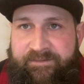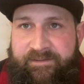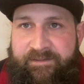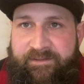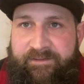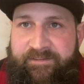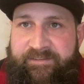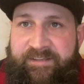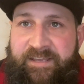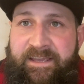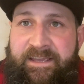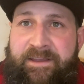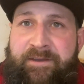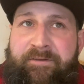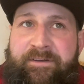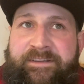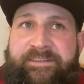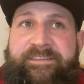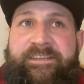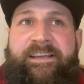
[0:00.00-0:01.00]
this
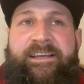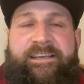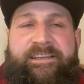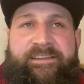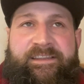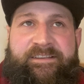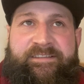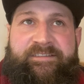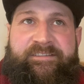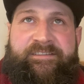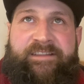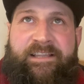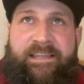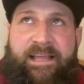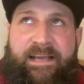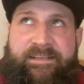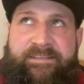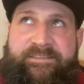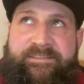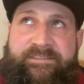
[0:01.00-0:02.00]
series, this is the
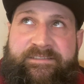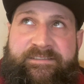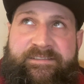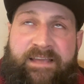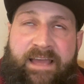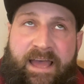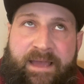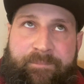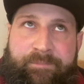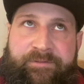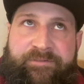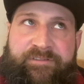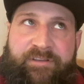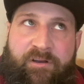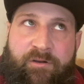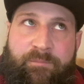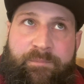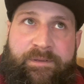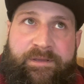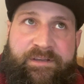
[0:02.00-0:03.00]
last
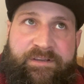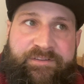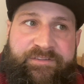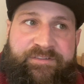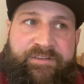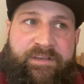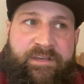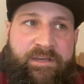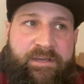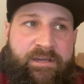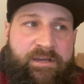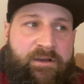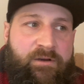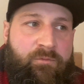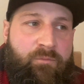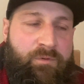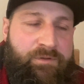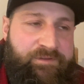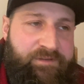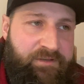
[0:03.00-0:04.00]
episode because
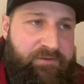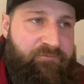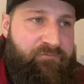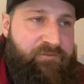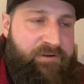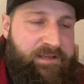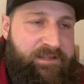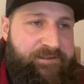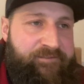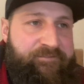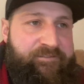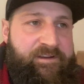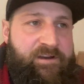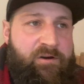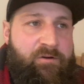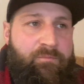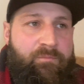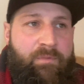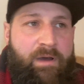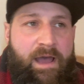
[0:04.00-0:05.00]
we didn't really
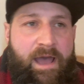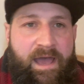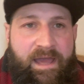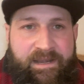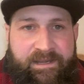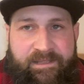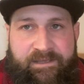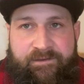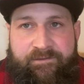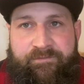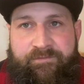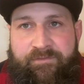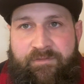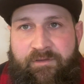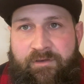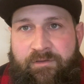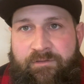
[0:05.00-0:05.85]
film any of the